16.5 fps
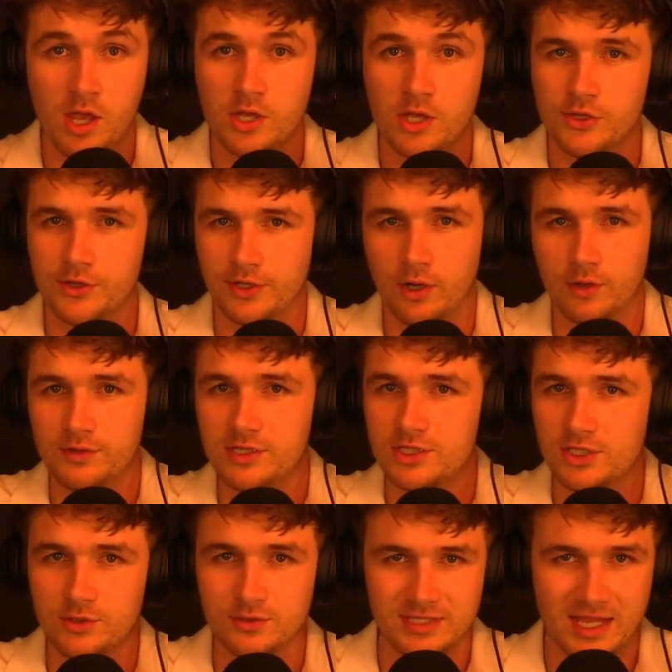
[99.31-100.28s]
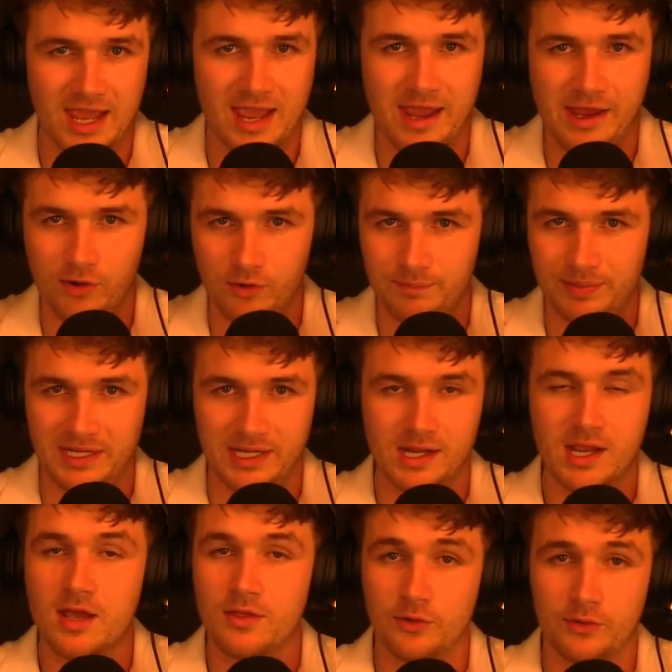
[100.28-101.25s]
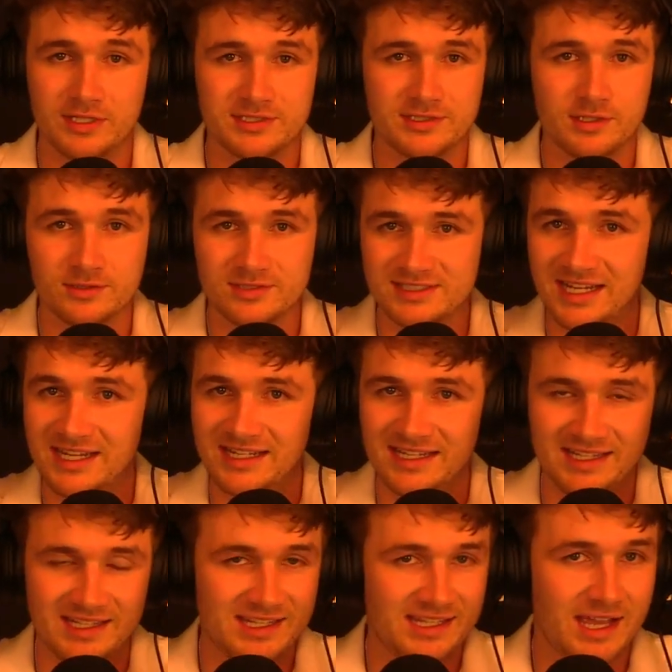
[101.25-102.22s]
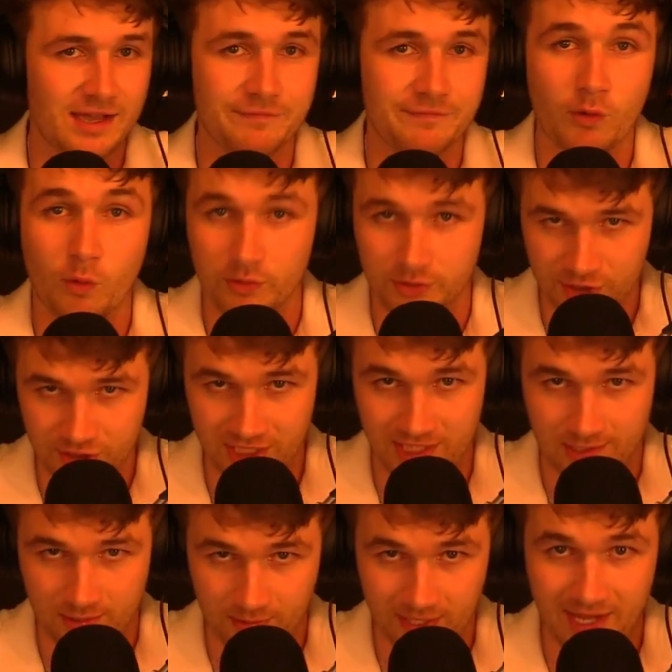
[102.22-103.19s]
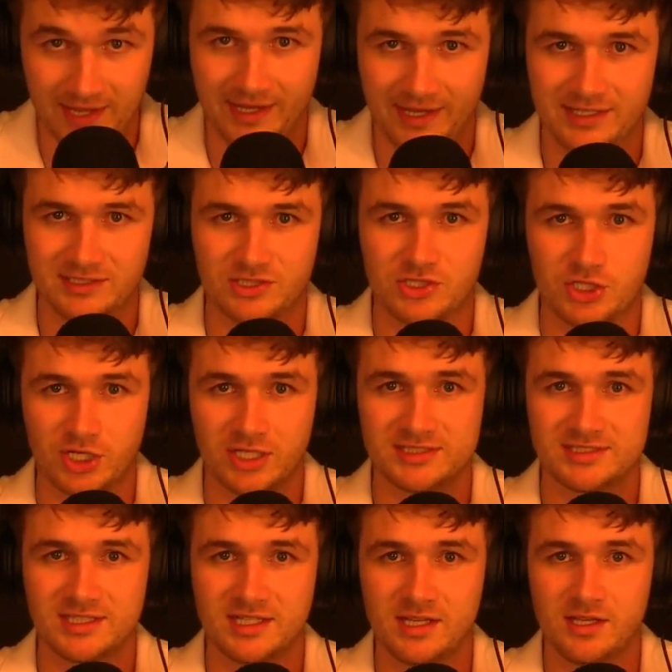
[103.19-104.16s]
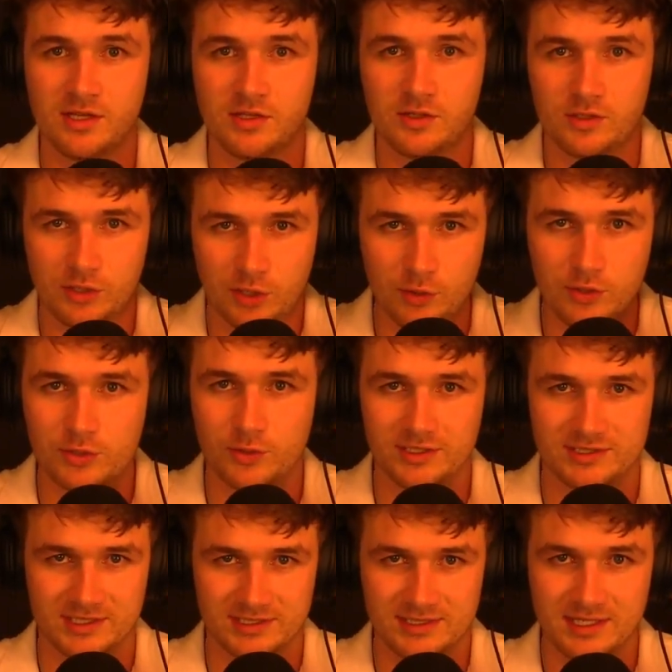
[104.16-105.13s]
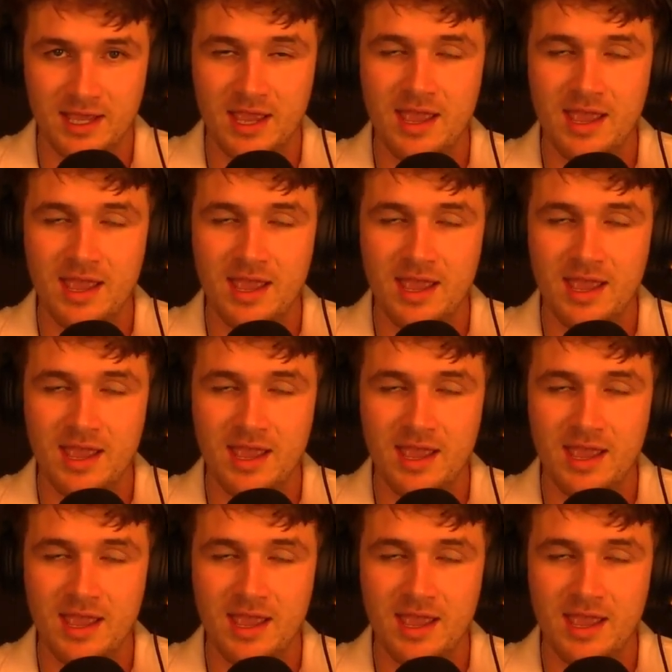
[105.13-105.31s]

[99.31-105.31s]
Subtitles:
You can only choose A or B. There is no C, D, E, F, or G, okay? It is just two choices.